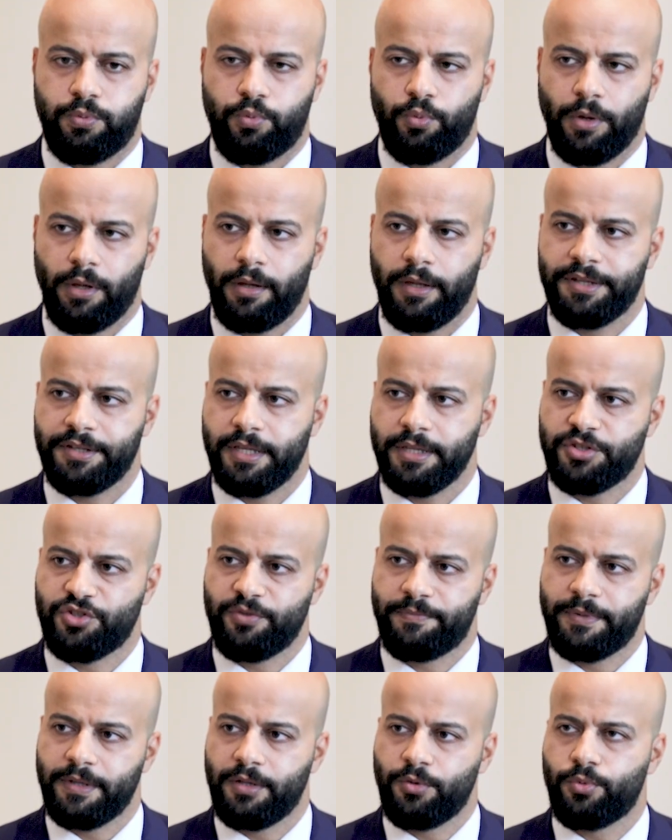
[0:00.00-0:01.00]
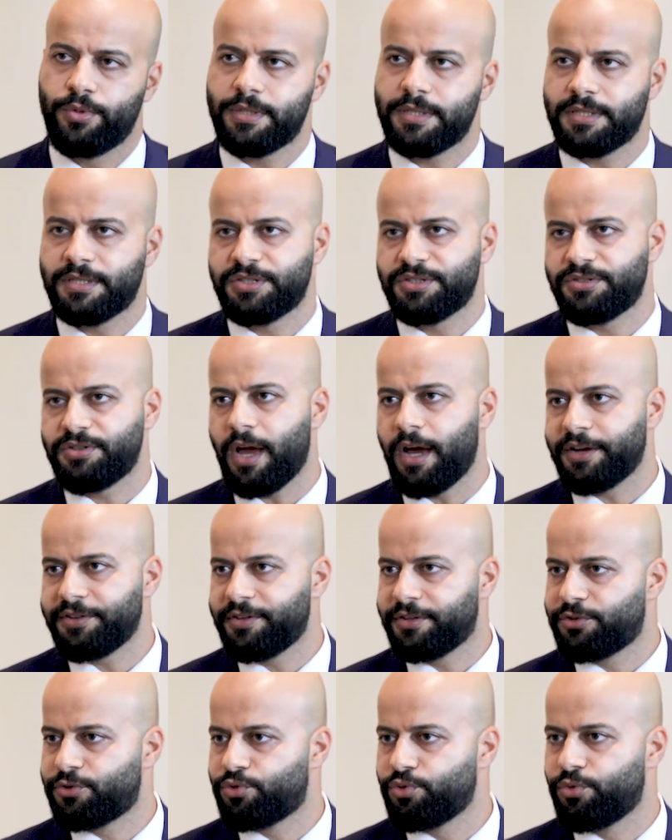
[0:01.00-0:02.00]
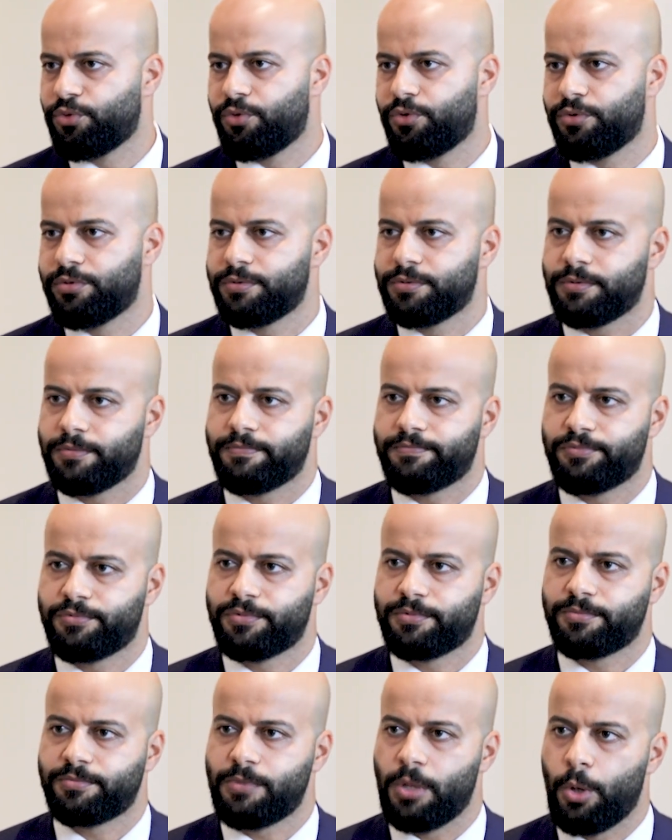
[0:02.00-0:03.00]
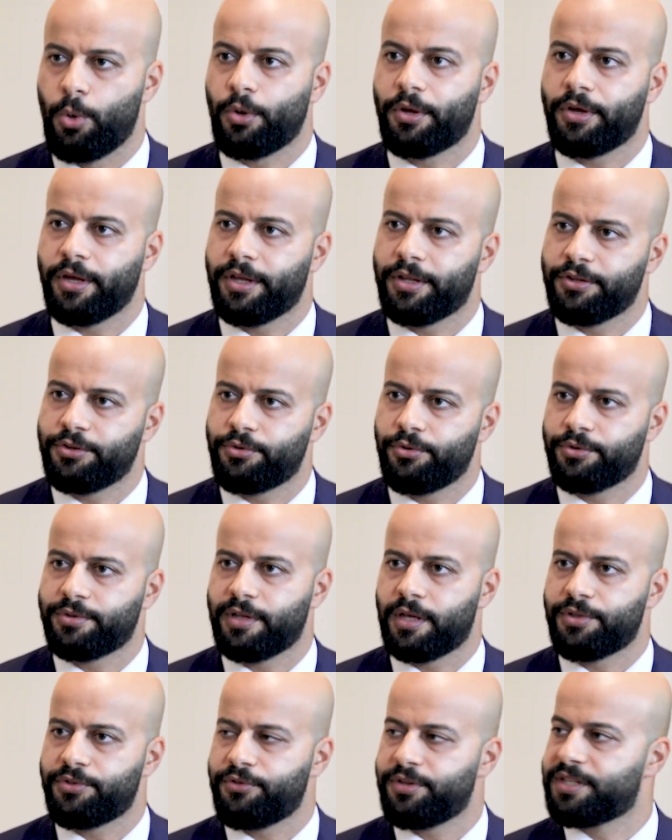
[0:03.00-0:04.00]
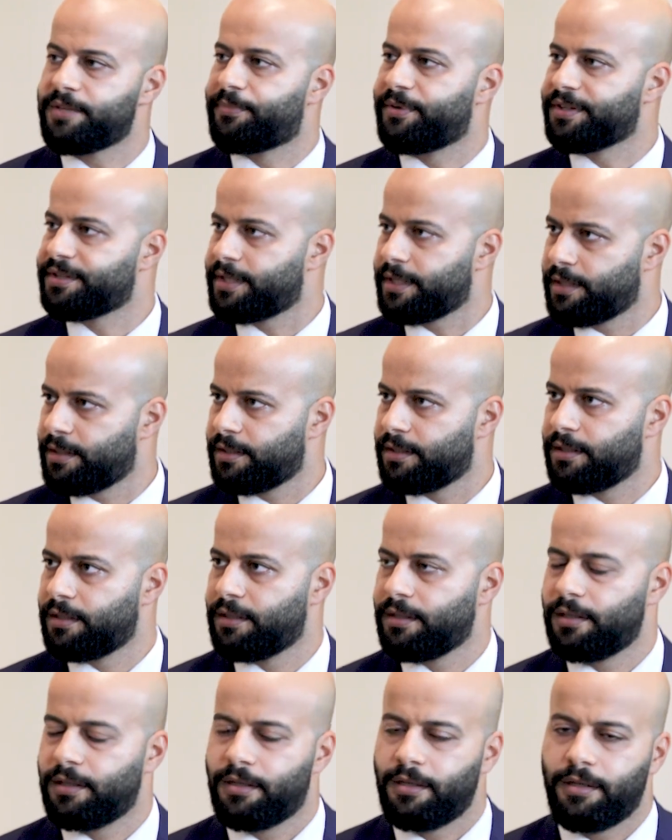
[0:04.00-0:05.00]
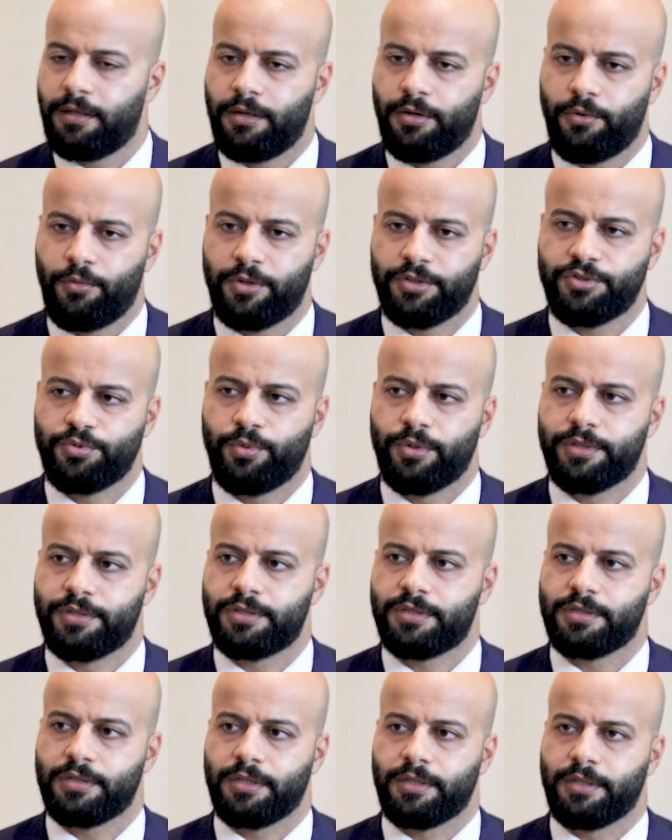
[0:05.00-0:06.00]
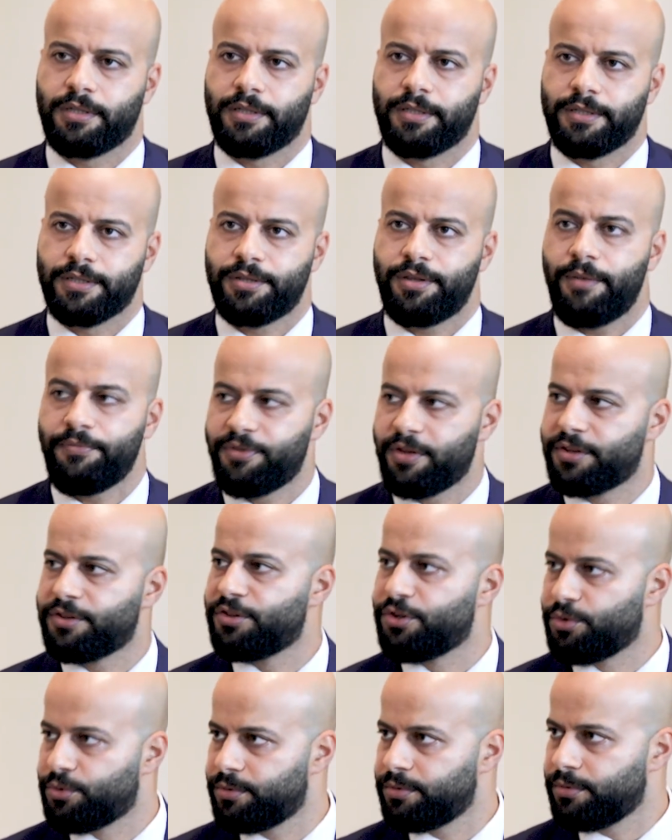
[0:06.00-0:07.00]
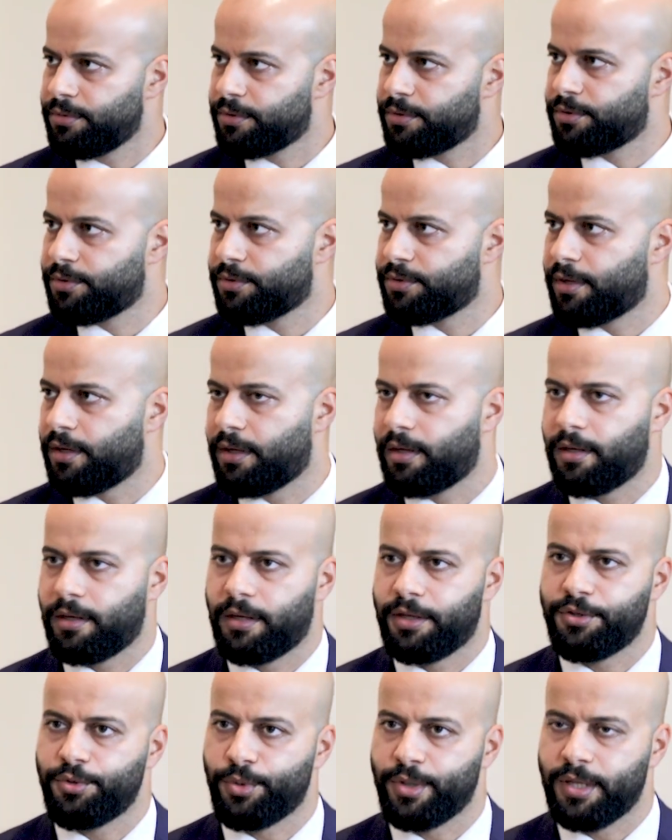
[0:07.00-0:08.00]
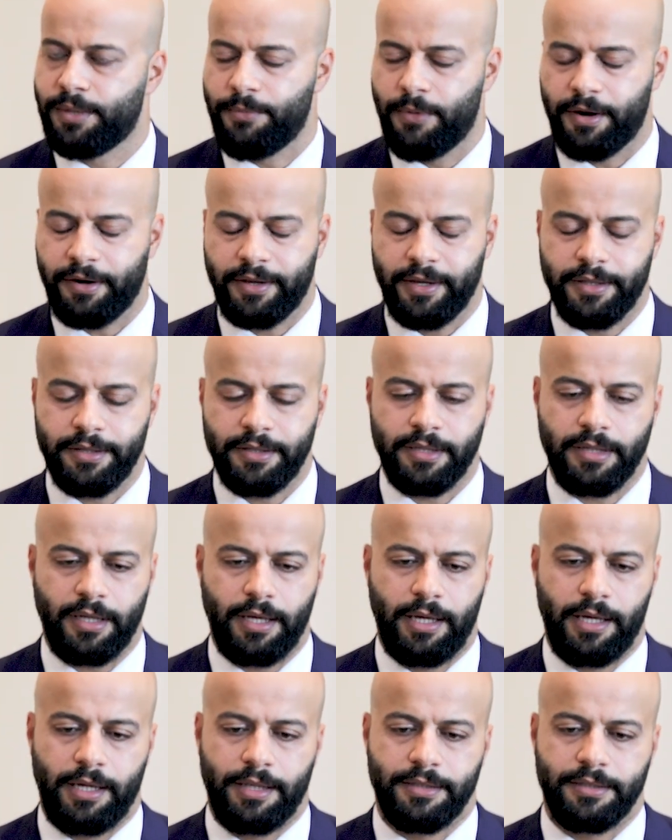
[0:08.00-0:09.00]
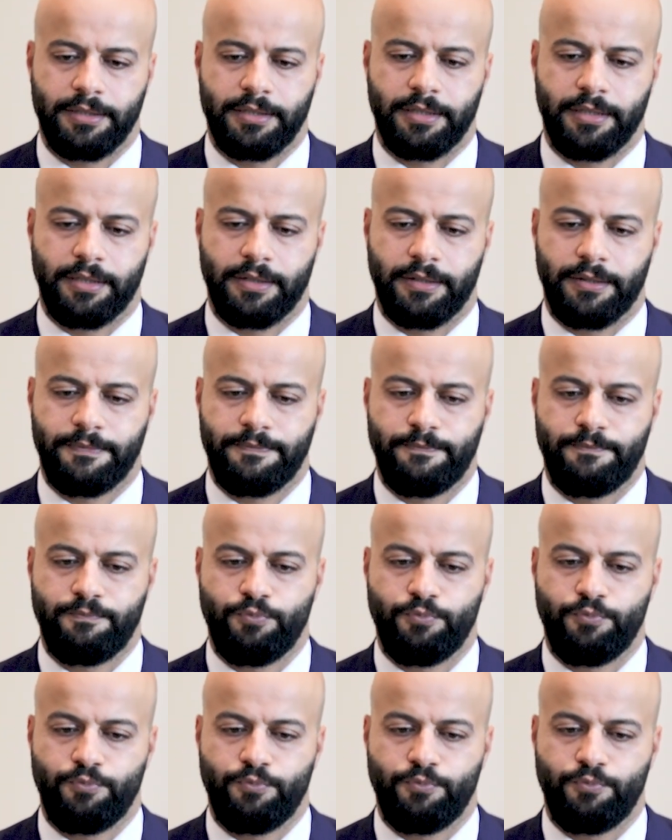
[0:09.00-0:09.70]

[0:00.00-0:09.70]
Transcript: well, in SGB, we started to look into the 3D printing, which was uh, something new to the UAE market. And uh,